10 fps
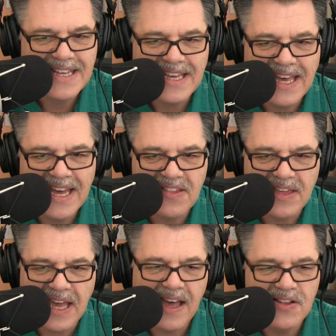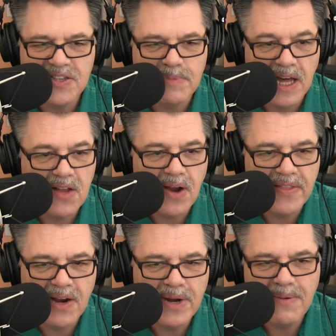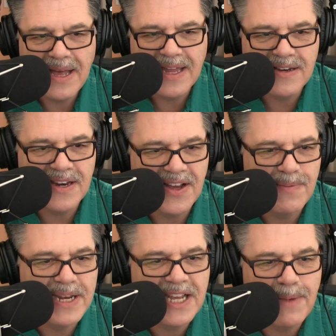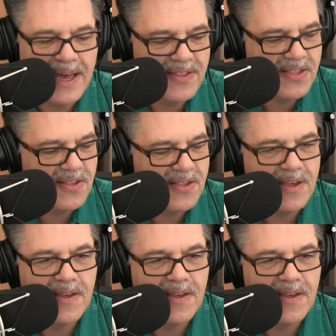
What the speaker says: Yeah, it's like, there's some color on there. What do you want? I mean, come on, this is,